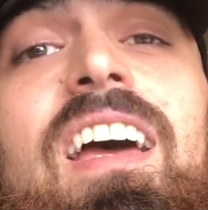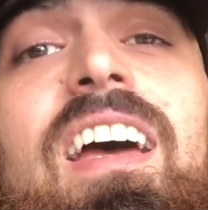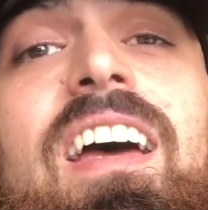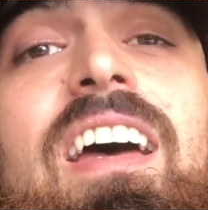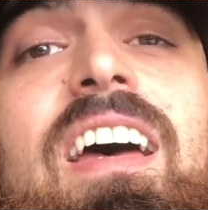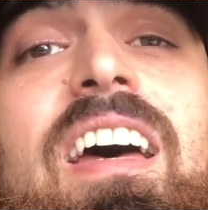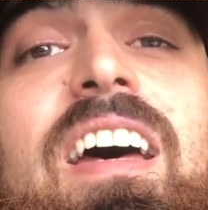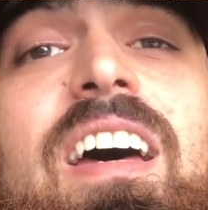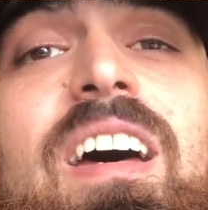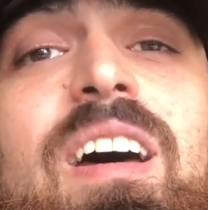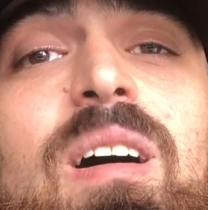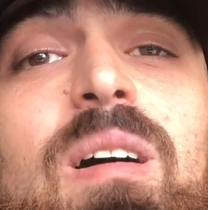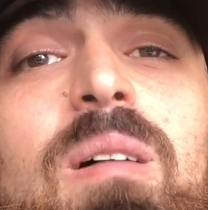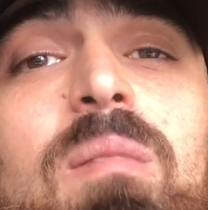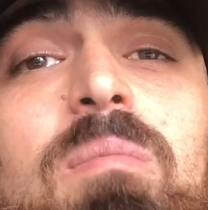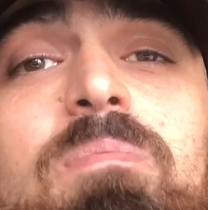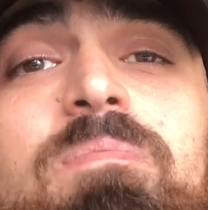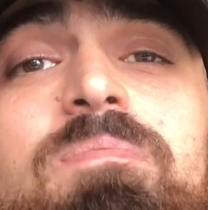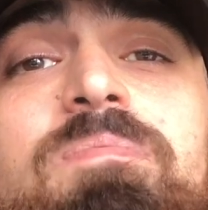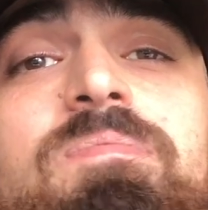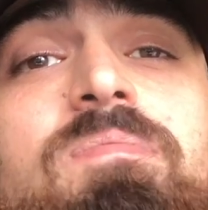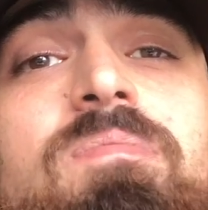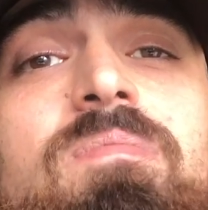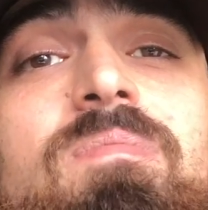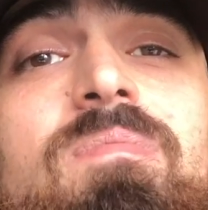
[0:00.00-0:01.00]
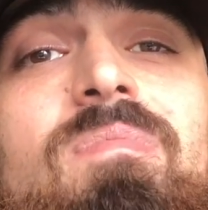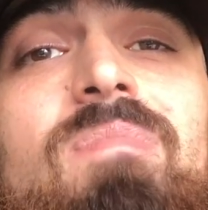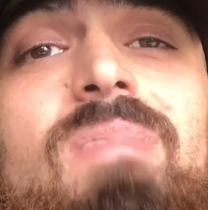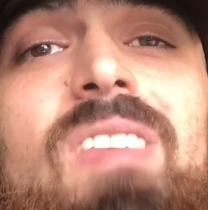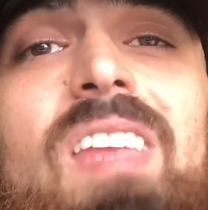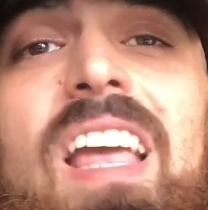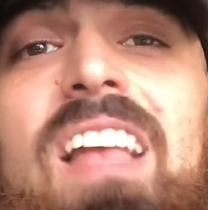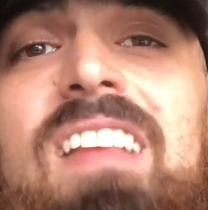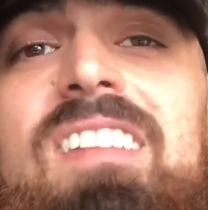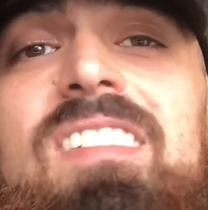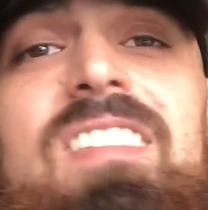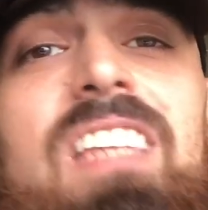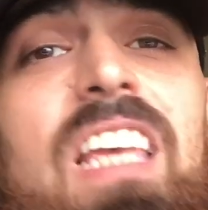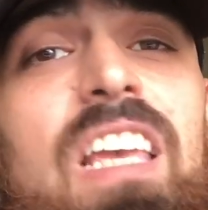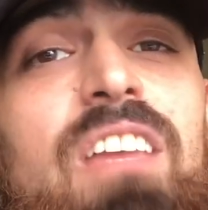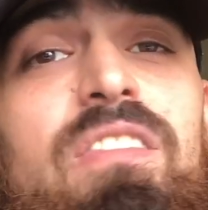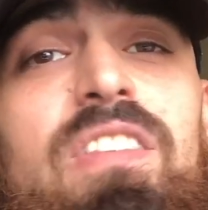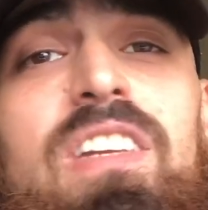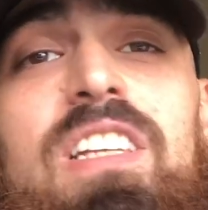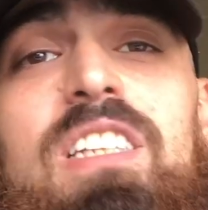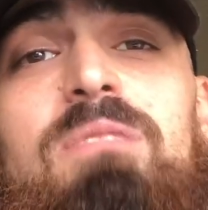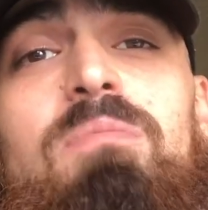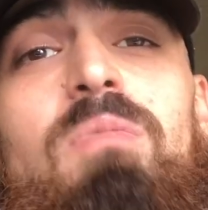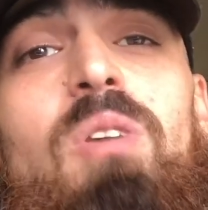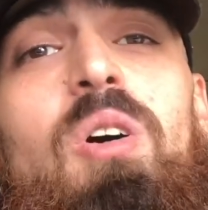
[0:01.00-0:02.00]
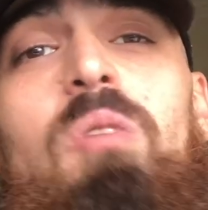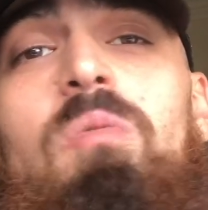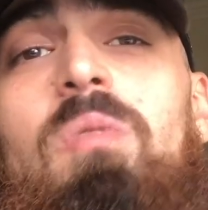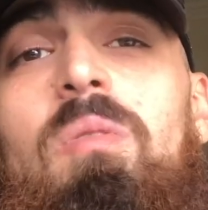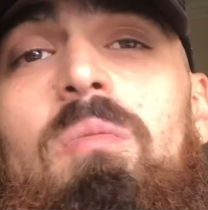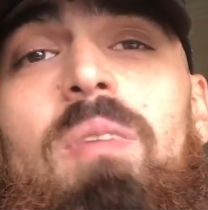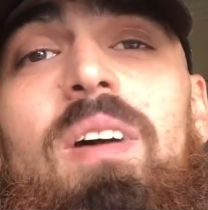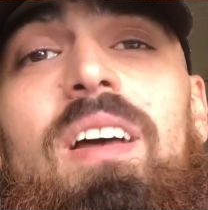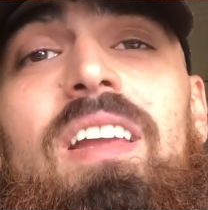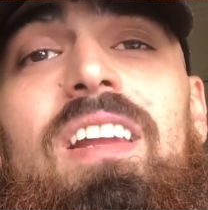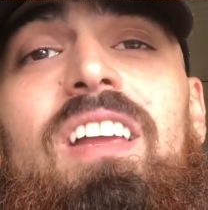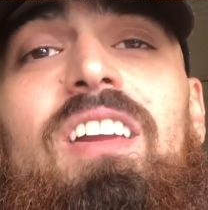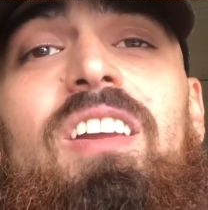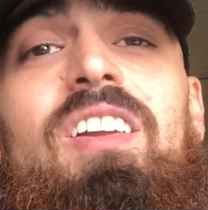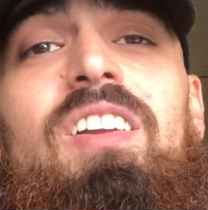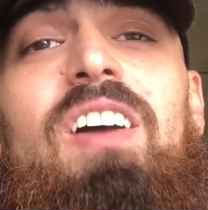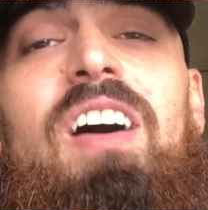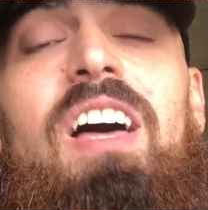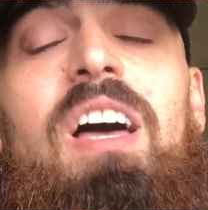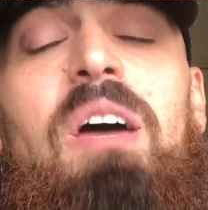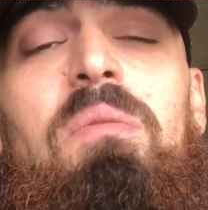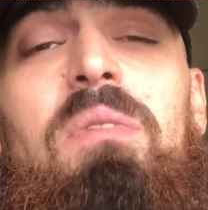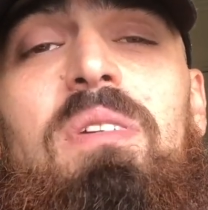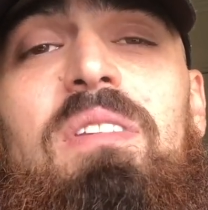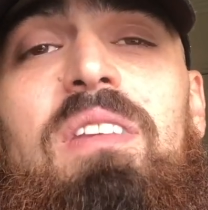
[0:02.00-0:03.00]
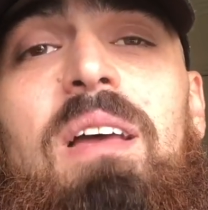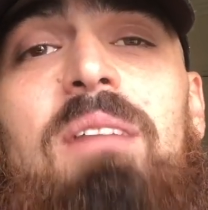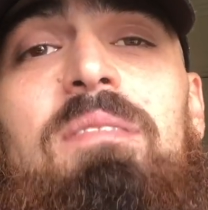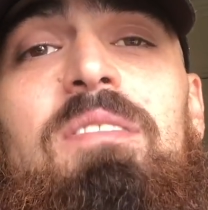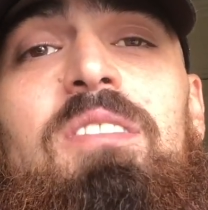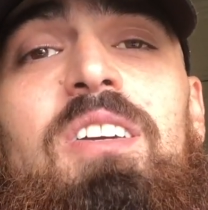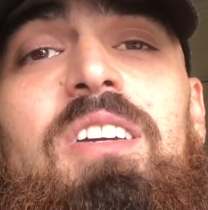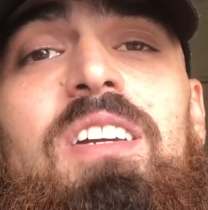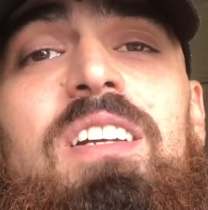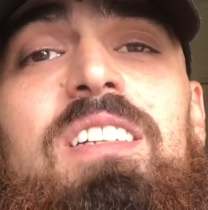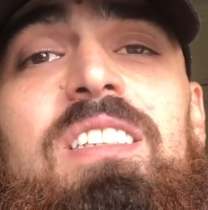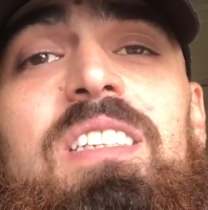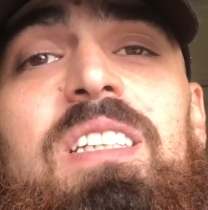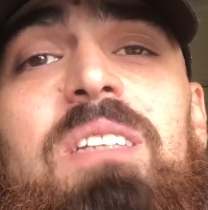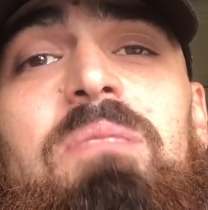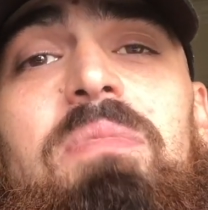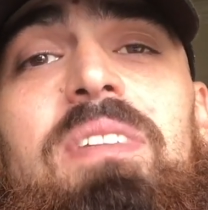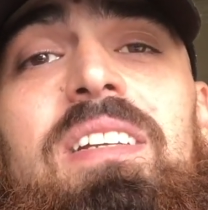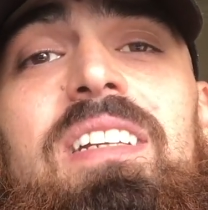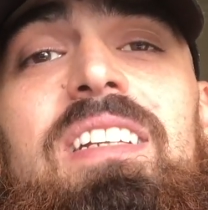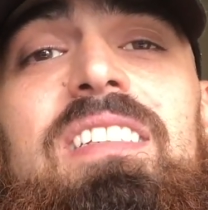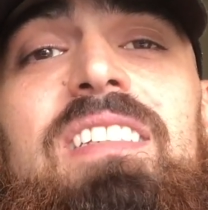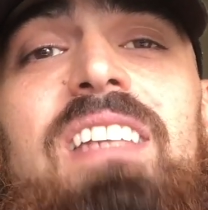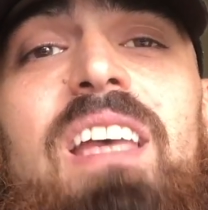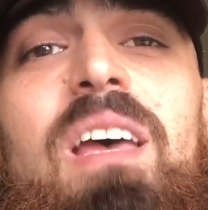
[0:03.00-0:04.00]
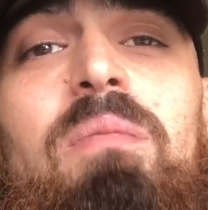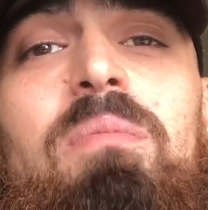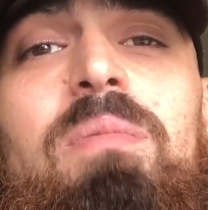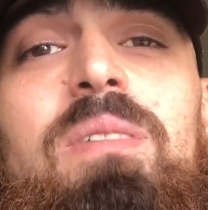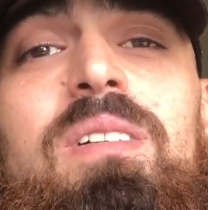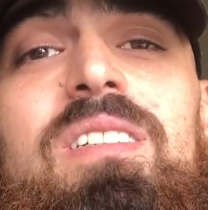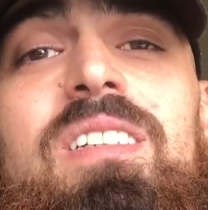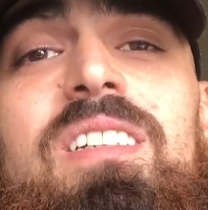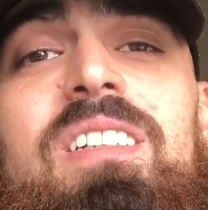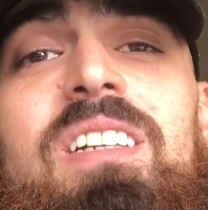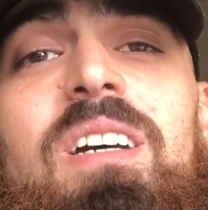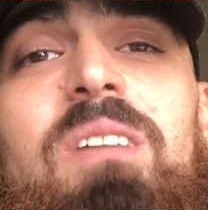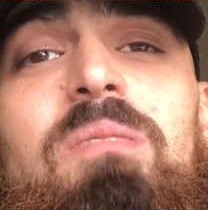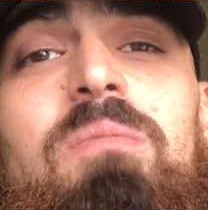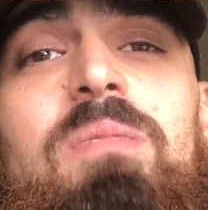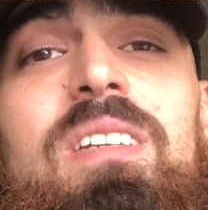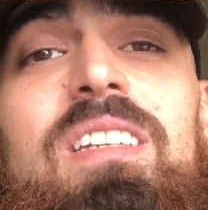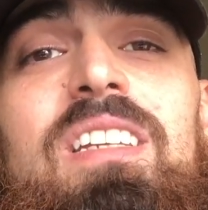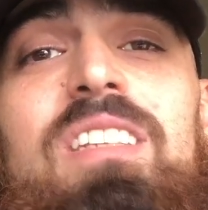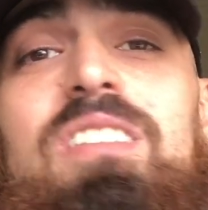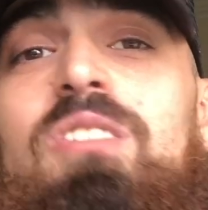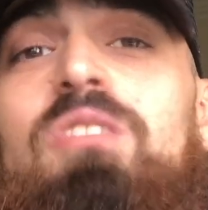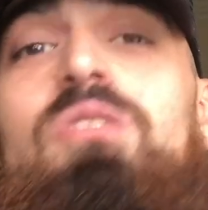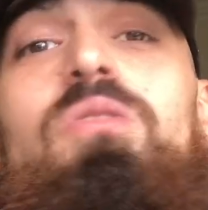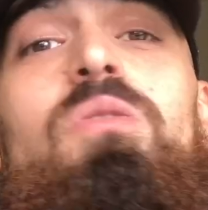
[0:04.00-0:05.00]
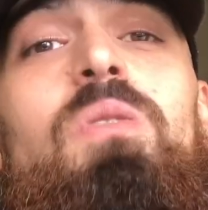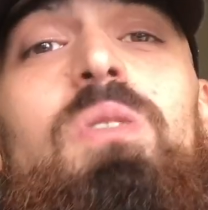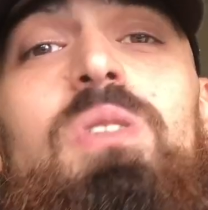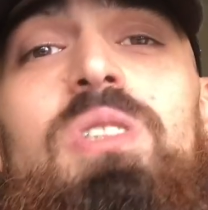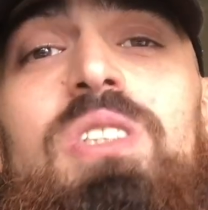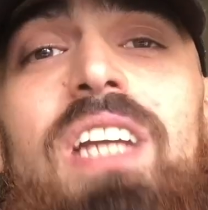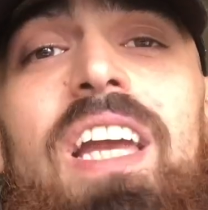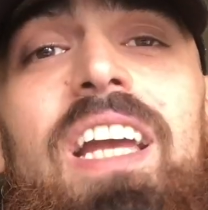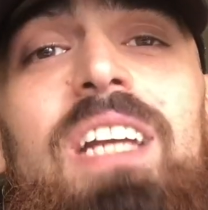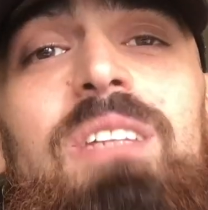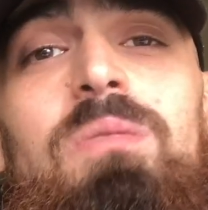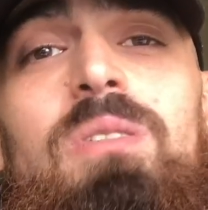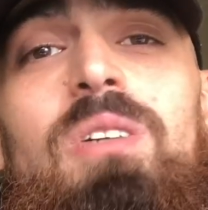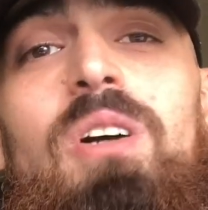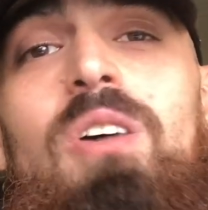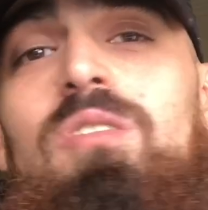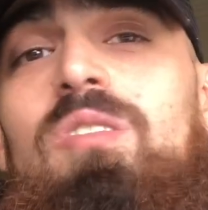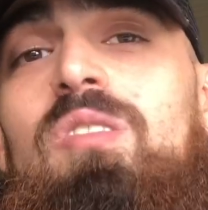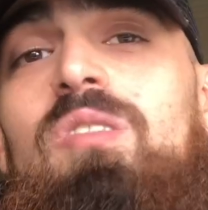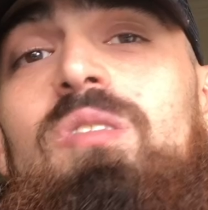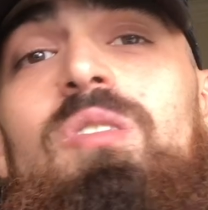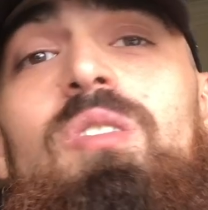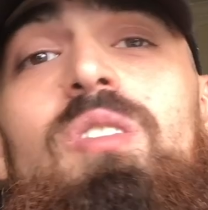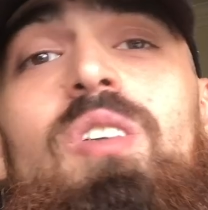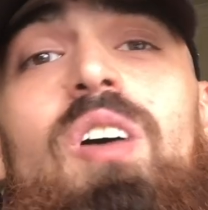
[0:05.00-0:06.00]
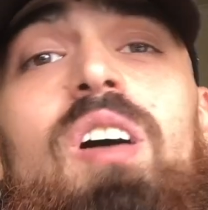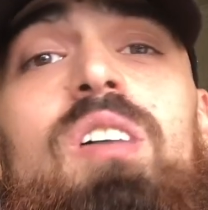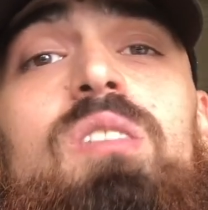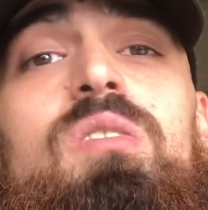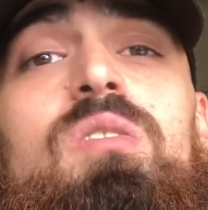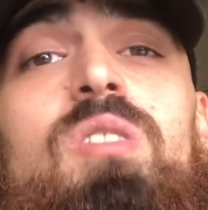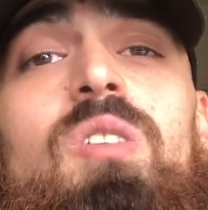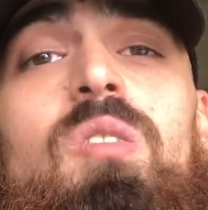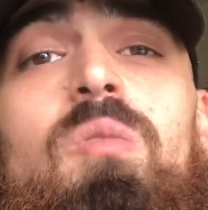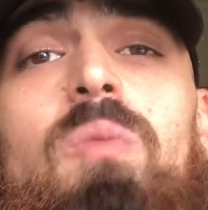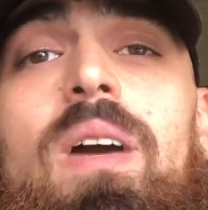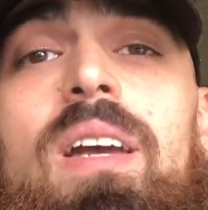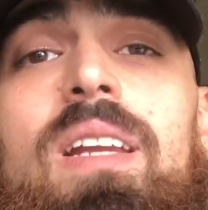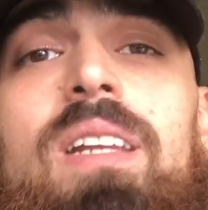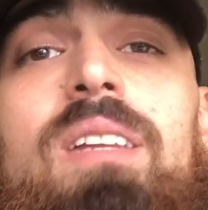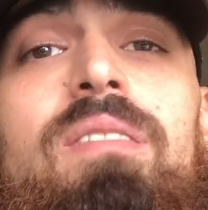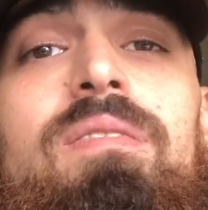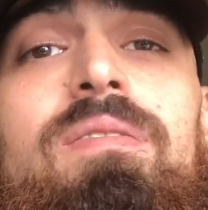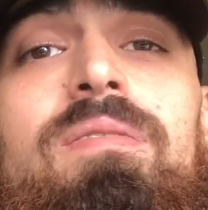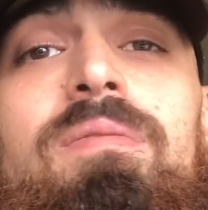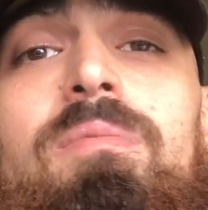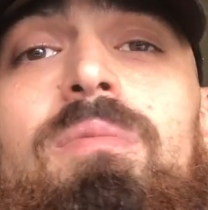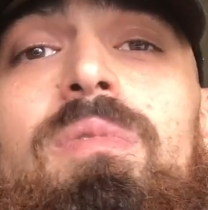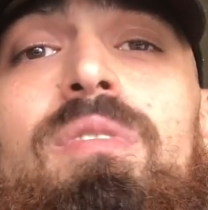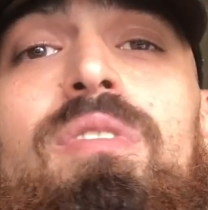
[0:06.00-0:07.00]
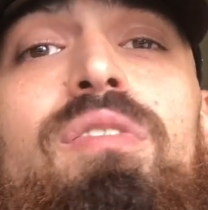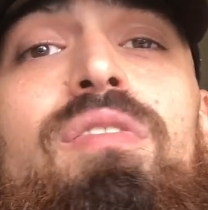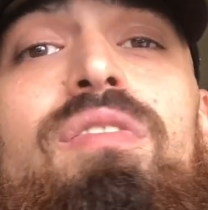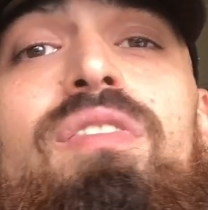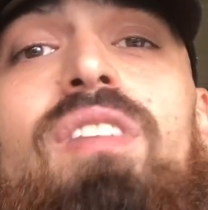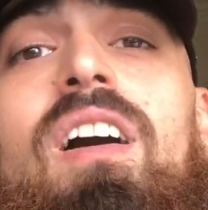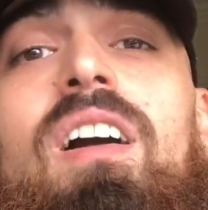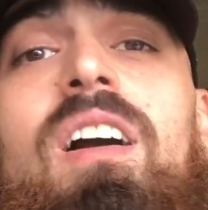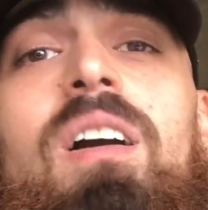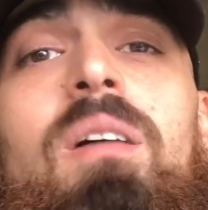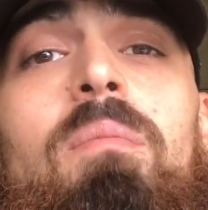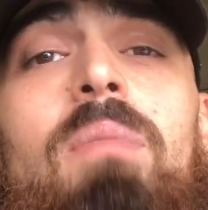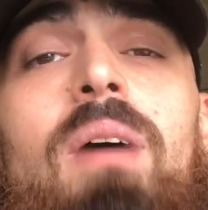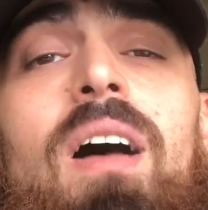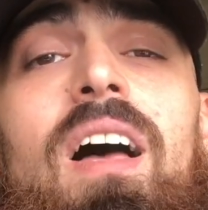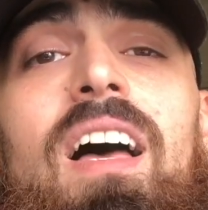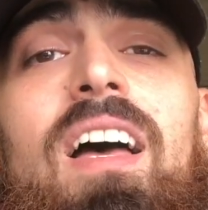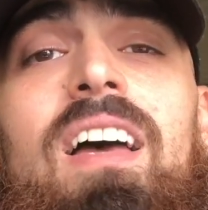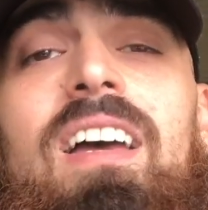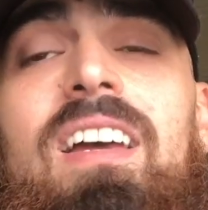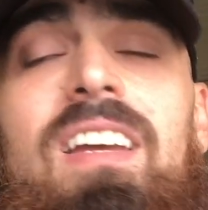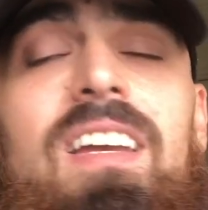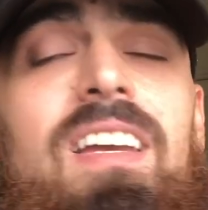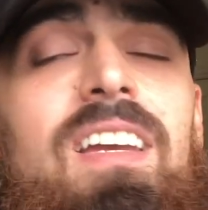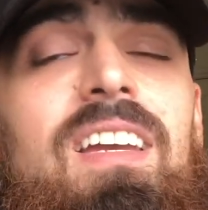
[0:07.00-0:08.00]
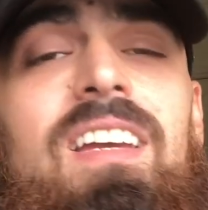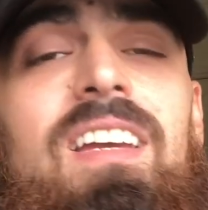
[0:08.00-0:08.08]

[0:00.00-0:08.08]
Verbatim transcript: And savour this moment, man. I don't know how many times you're going to see me this happy, do you know what I mean? This could all change. We go to Newcastle away and we fuck about.